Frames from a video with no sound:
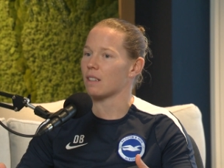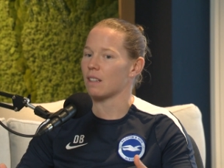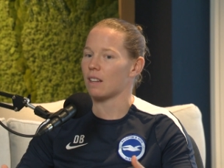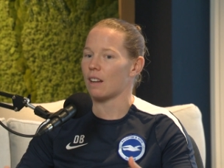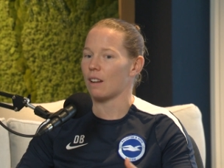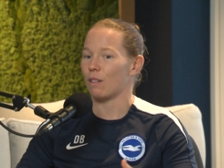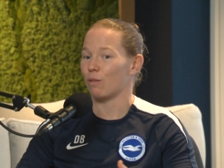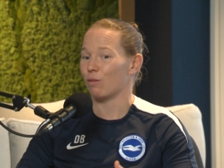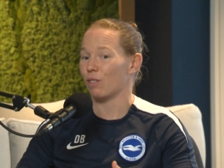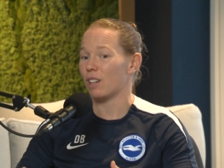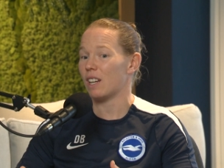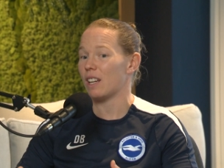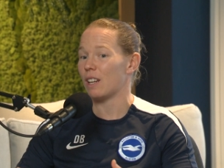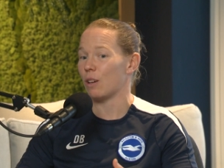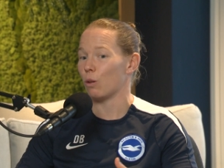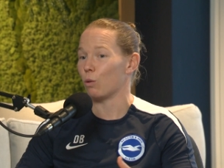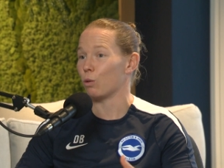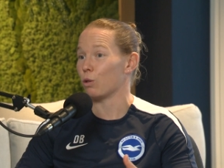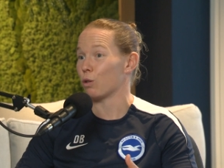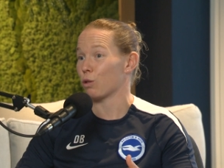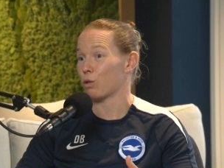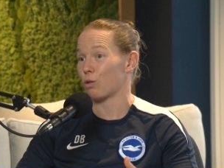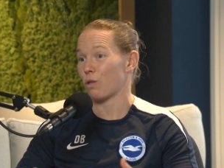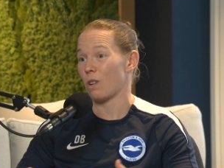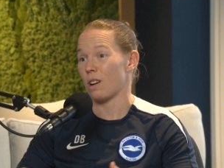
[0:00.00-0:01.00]
and then really all
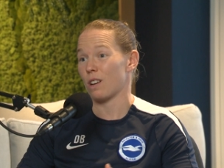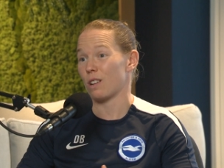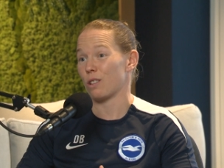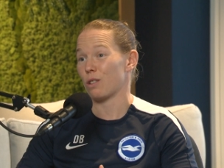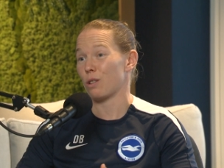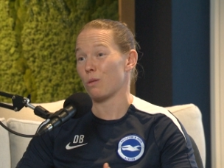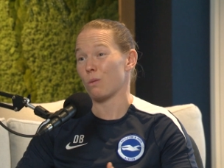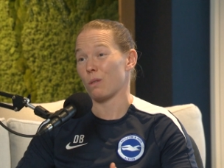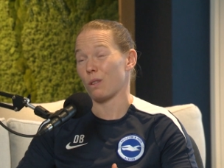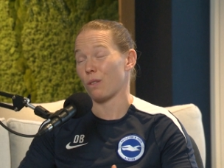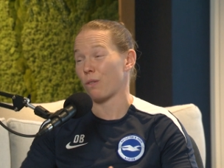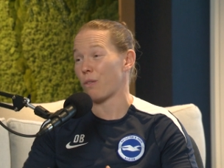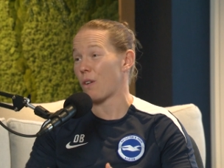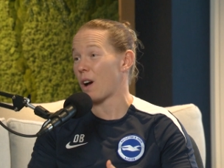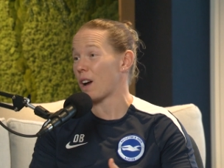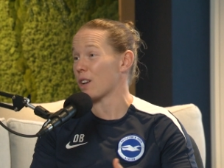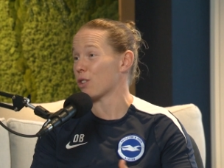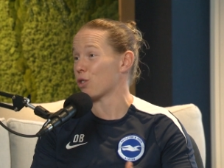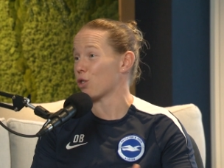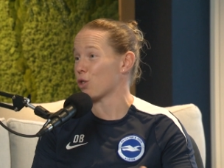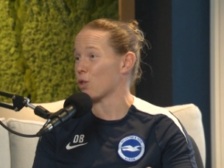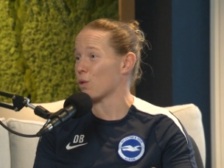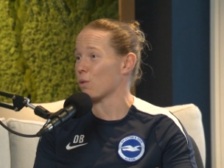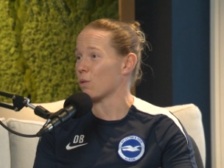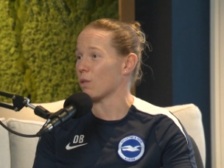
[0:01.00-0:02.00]
you're trying to do is
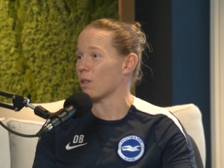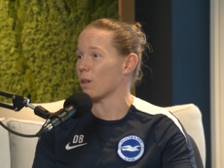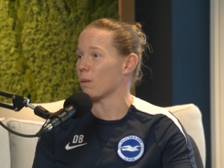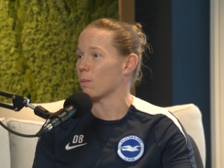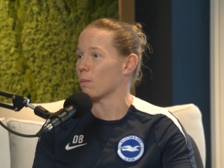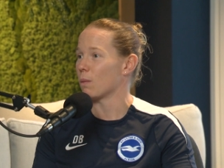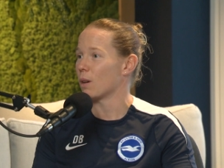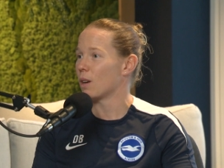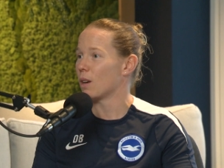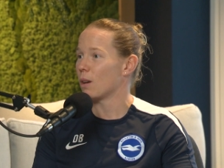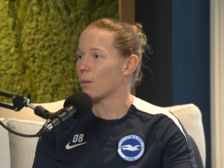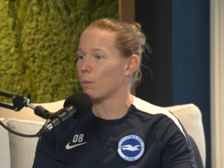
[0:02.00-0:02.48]
fine-tune them